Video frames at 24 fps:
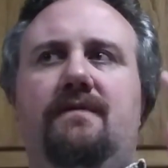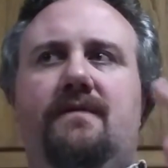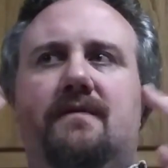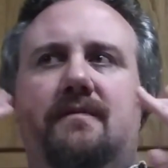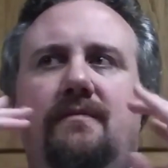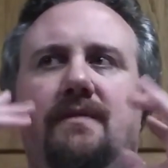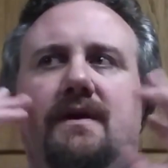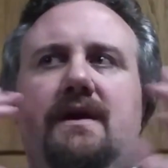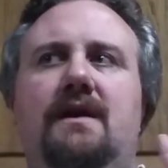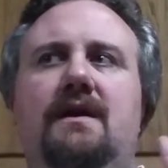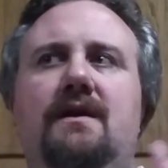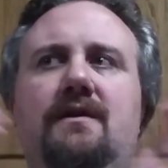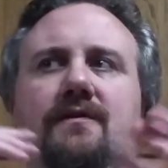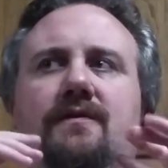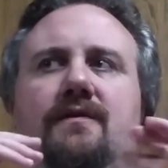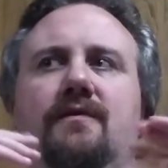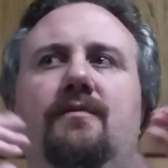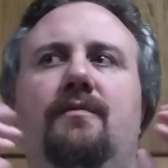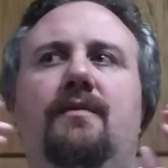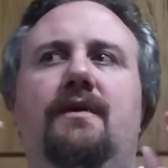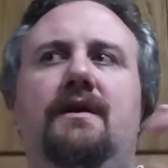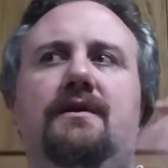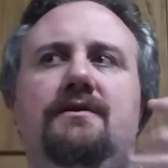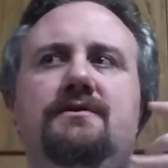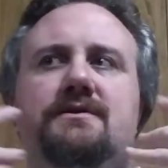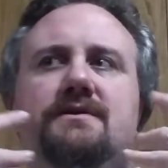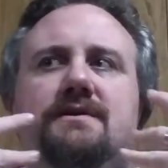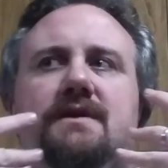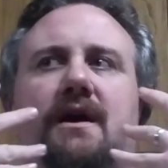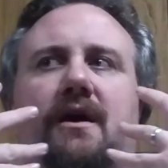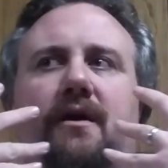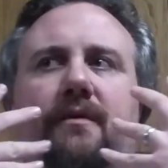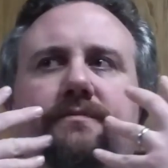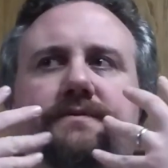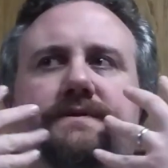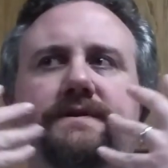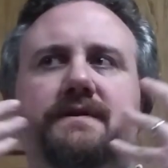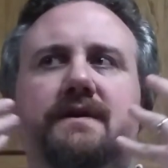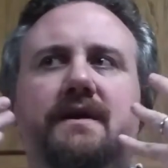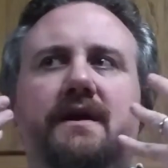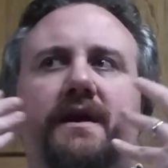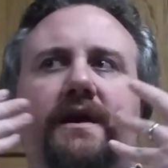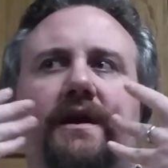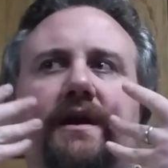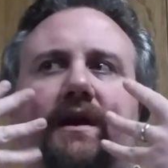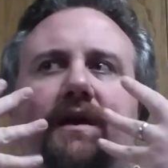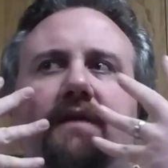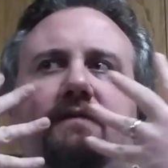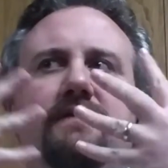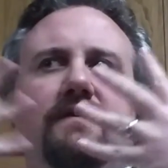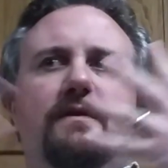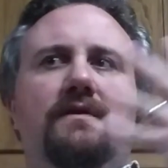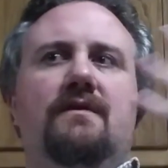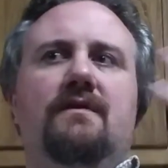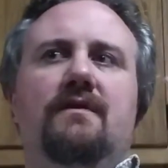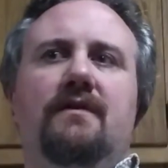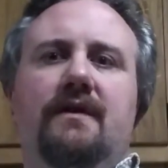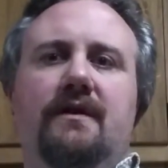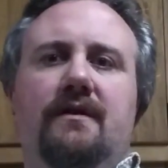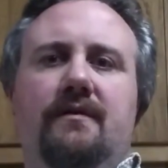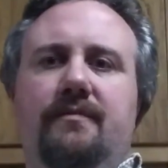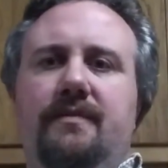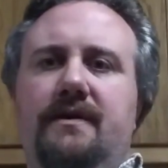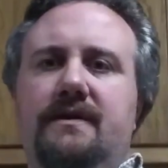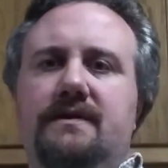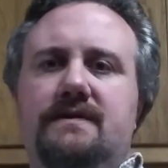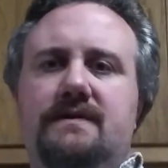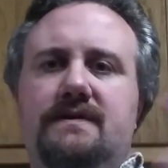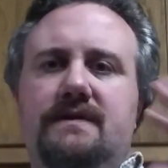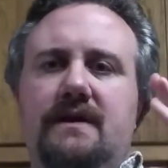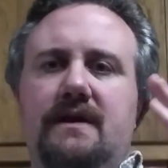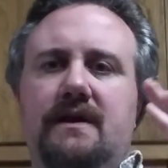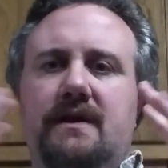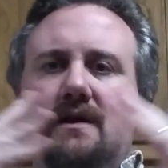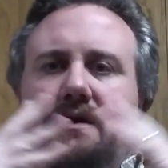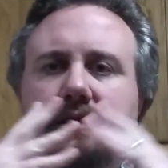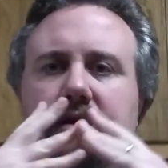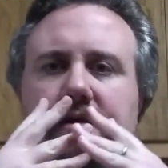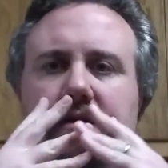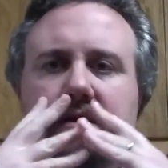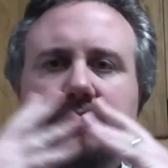from getting to you, but it just helps if you're a little bit sick.